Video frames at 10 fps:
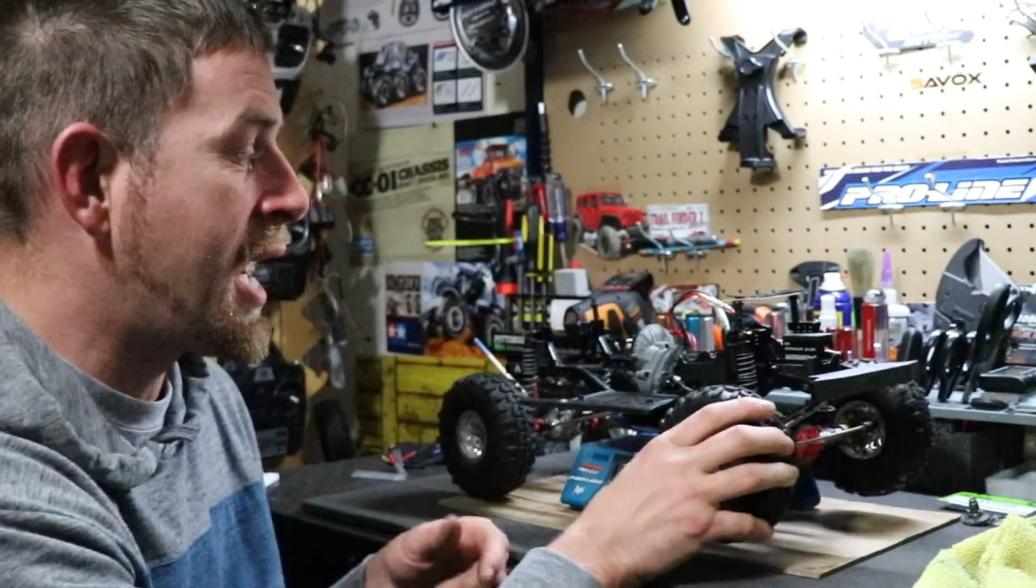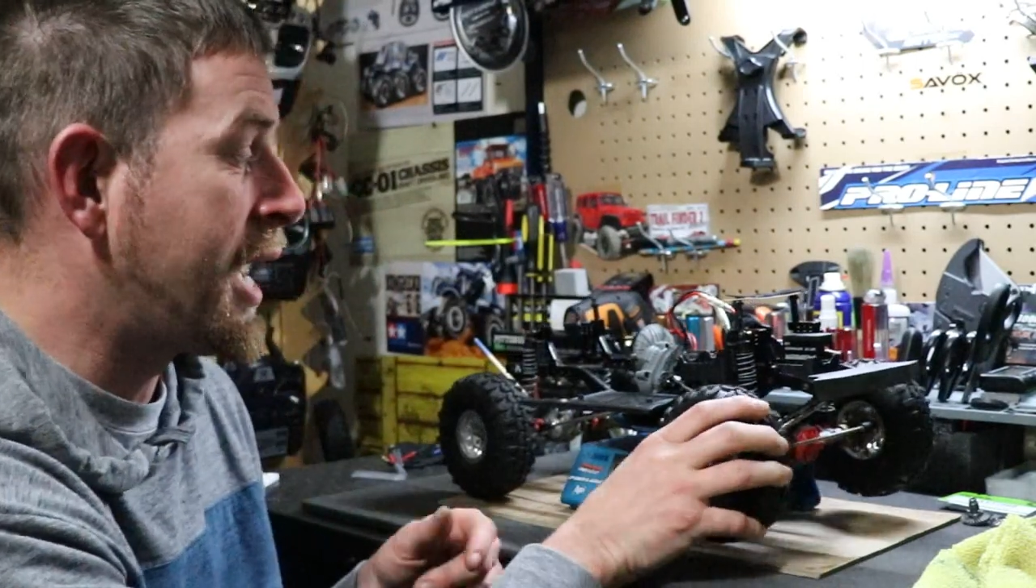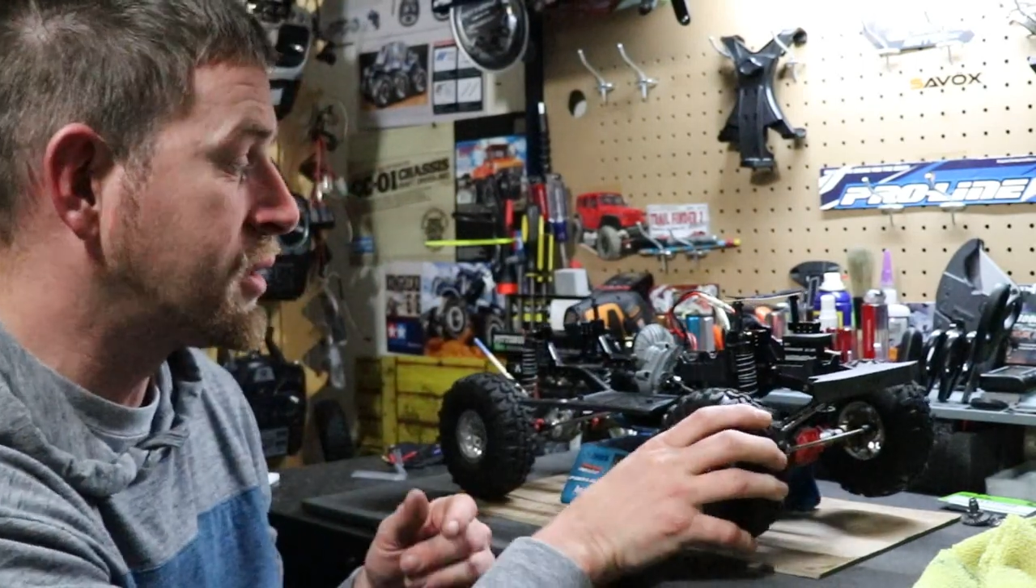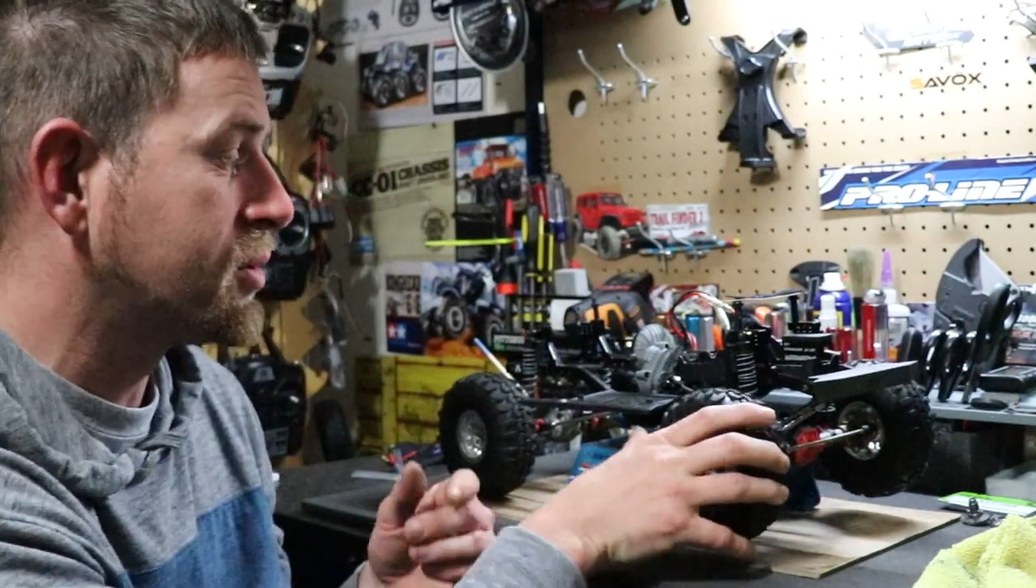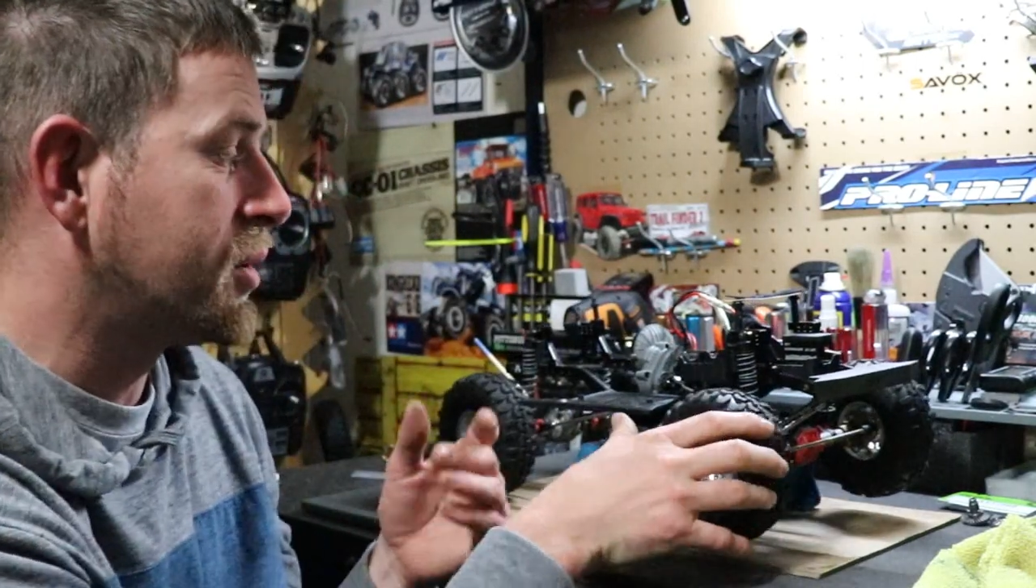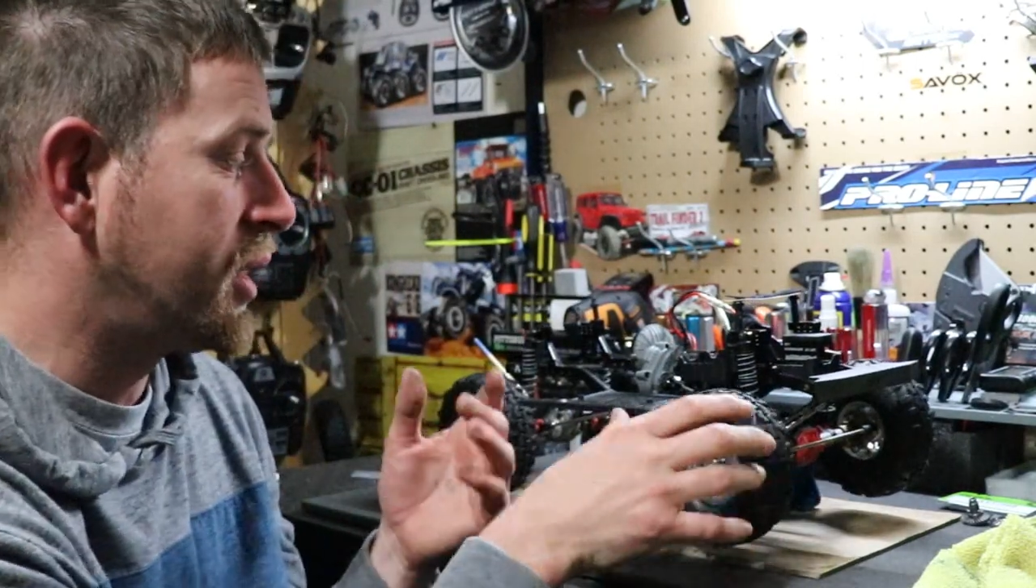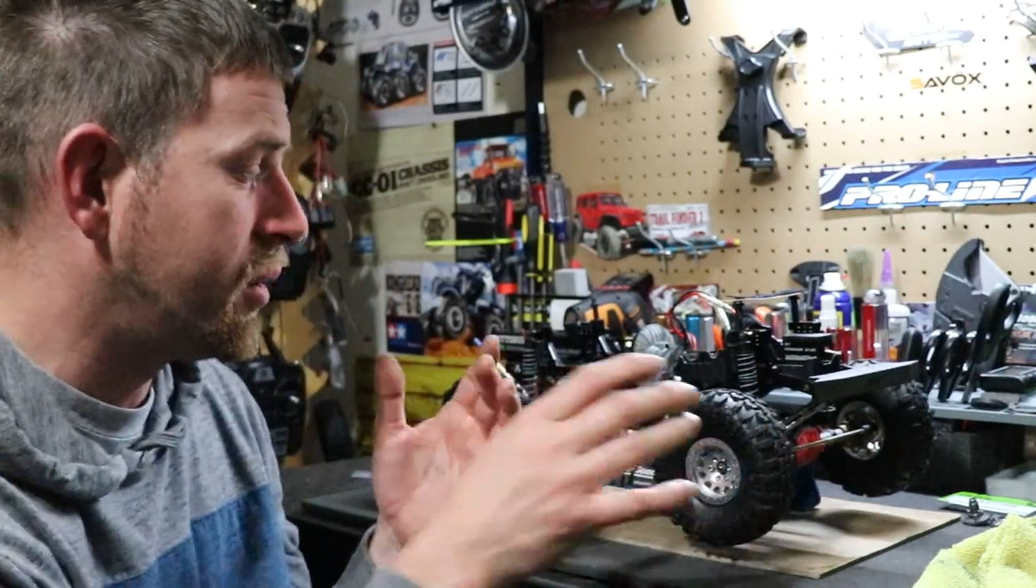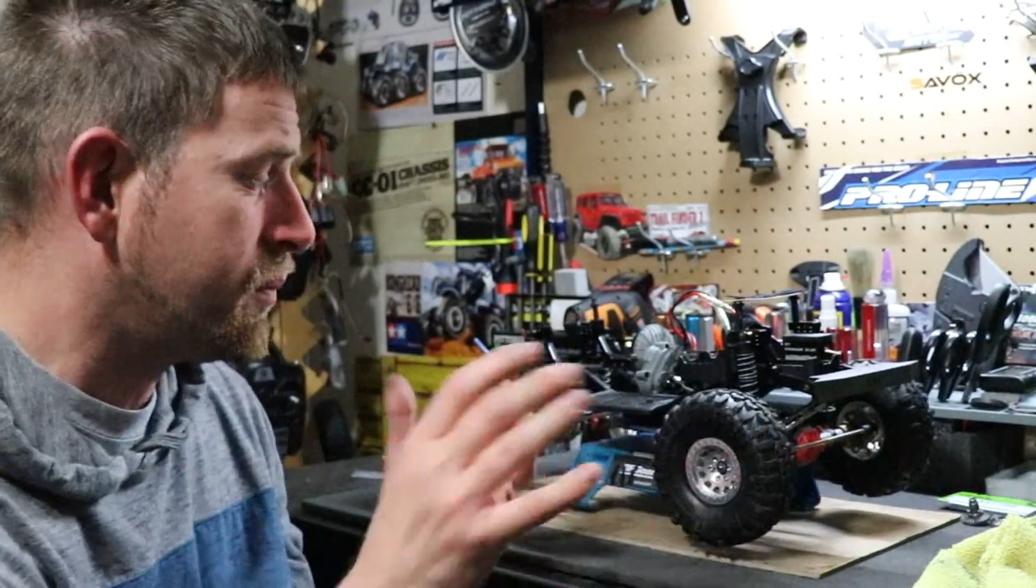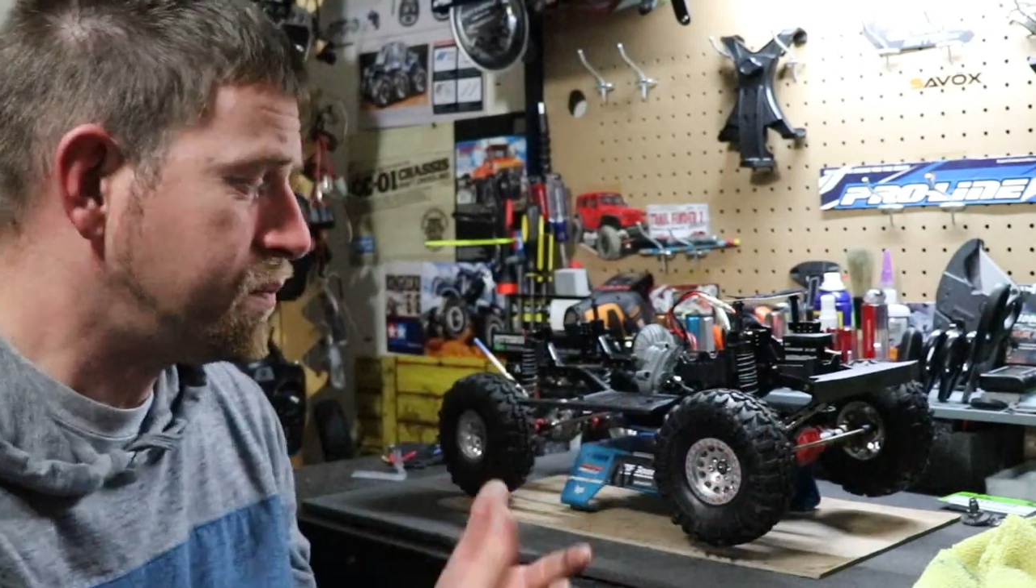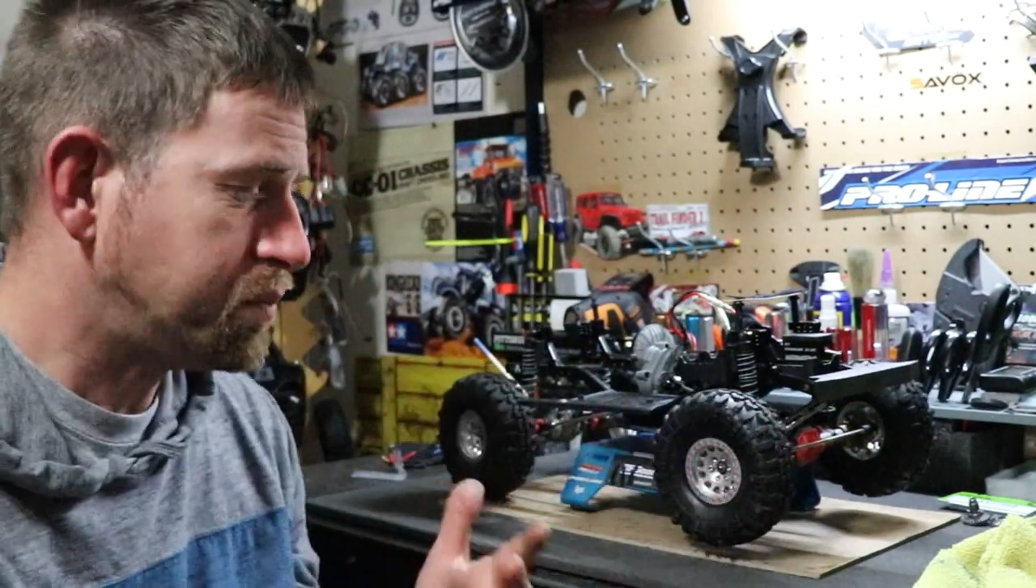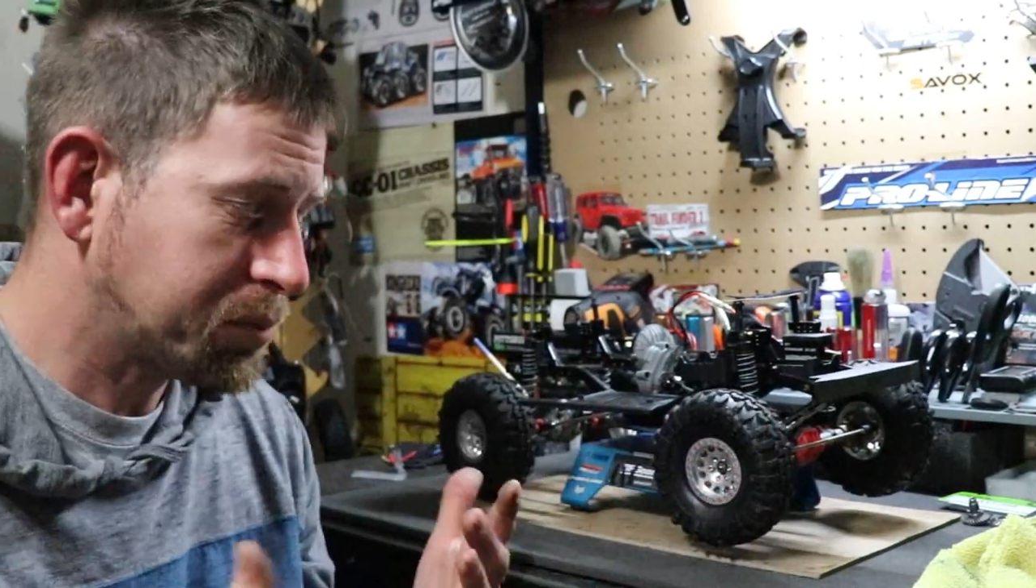axle here.